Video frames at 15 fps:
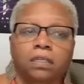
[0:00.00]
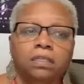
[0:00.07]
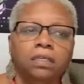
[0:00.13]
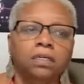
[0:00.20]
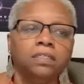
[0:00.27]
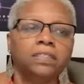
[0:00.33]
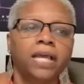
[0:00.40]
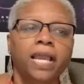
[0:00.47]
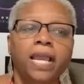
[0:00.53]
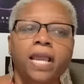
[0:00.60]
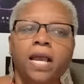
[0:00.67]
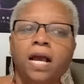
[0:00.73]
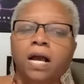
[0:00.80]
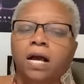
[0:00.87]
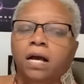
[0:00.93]
Look, there
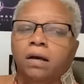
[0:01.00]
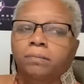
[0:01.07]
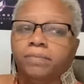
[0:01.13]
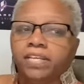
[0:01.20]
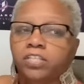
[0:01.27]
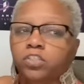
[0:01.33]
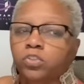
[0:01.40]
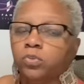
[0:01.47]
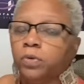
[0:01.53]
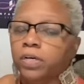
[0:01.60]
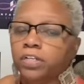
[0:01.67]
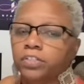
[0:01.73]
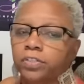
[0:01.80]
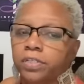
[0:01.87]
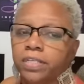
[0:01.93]
was
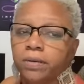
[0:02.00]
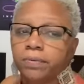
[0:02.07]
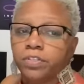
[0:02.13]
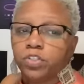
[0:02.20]
290